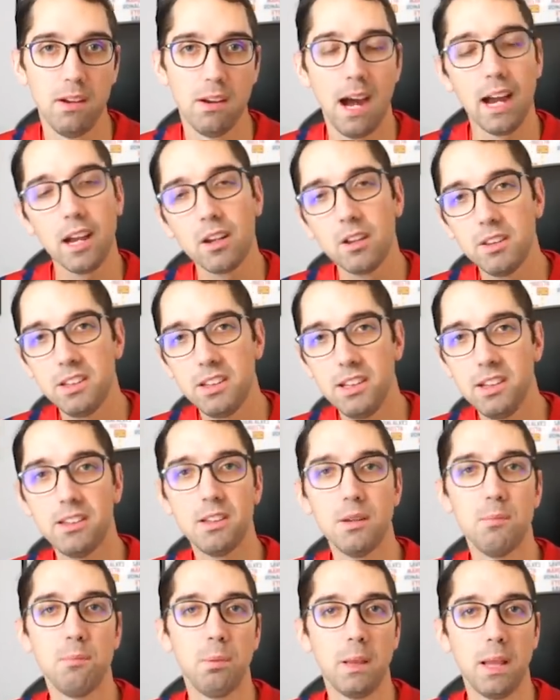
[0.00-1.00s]
I could see
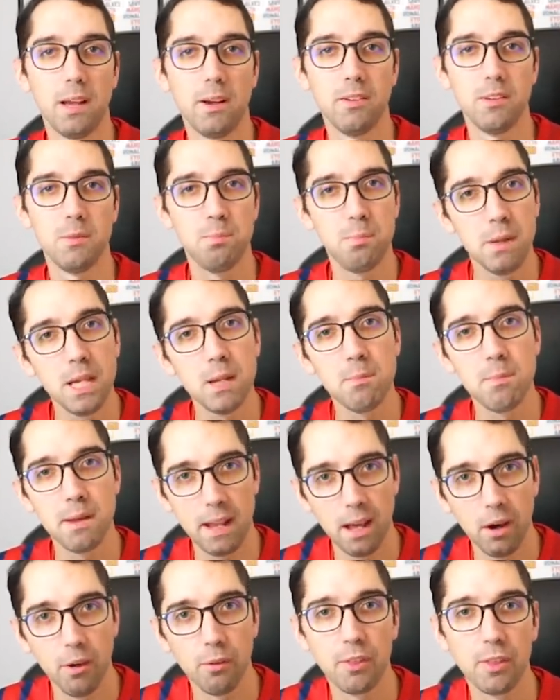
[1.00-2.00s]
some players being a bit
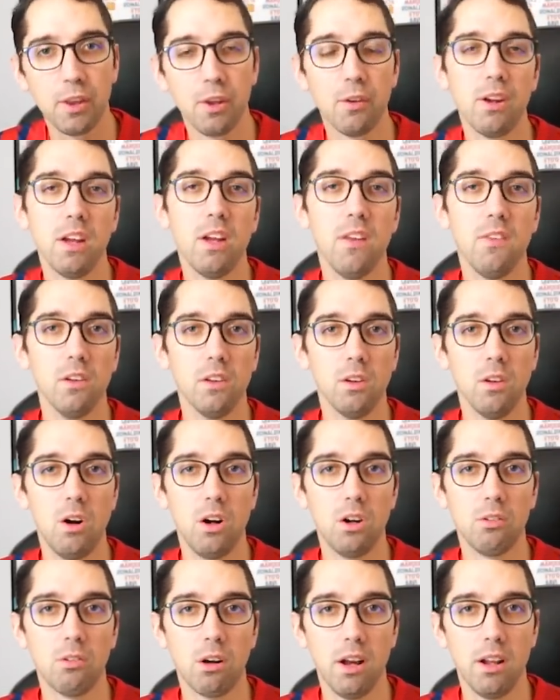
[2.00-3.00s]
healthier in the
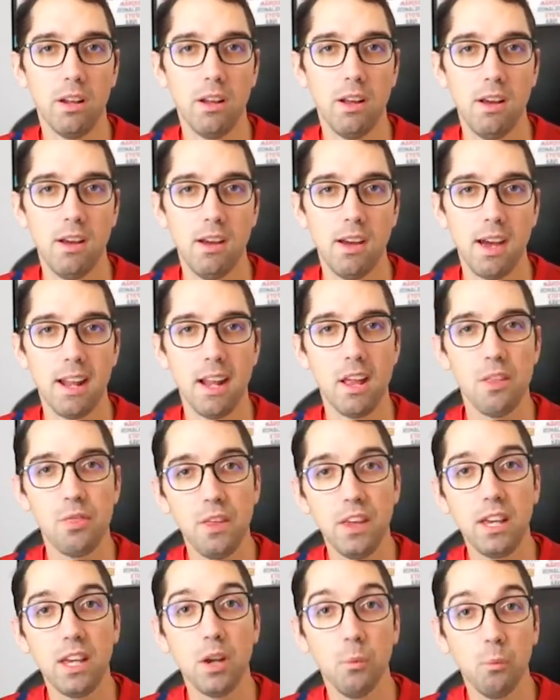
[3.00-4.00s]
long run, and I
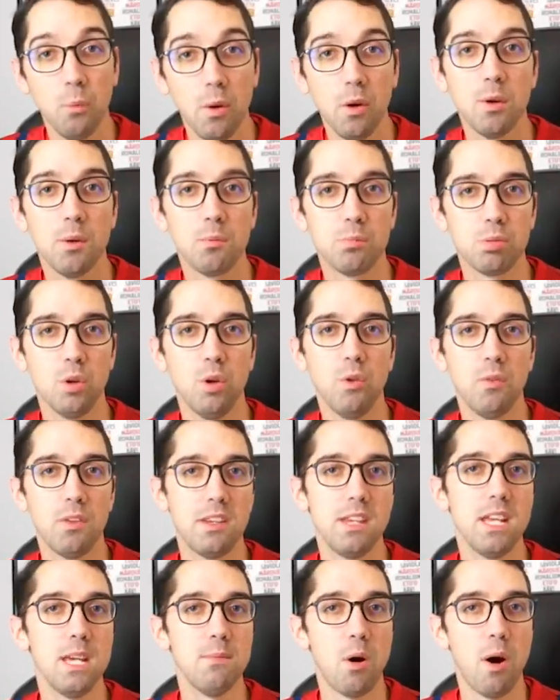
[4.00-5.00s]
think it will improve the
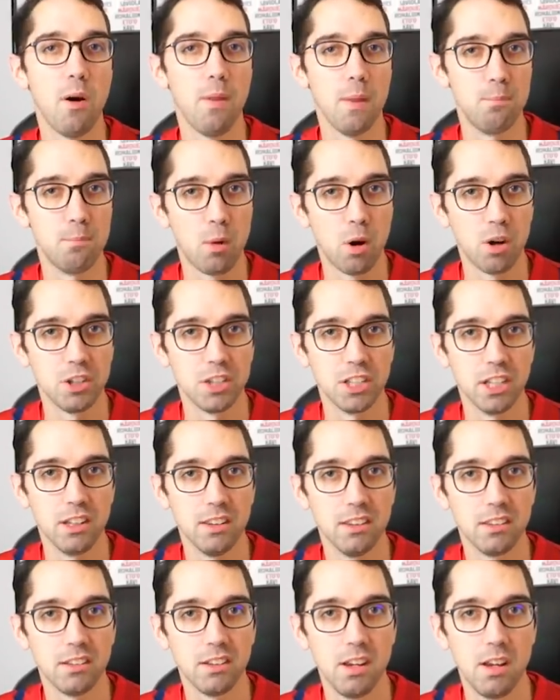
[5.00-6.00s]
team on the
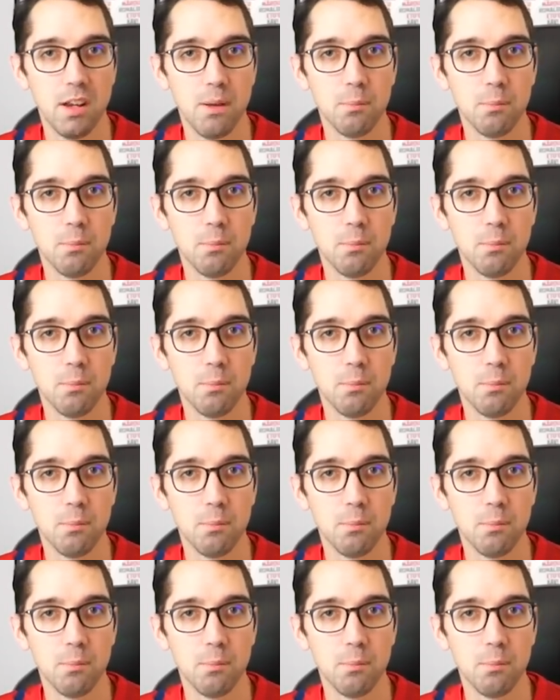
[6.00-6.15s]
margins.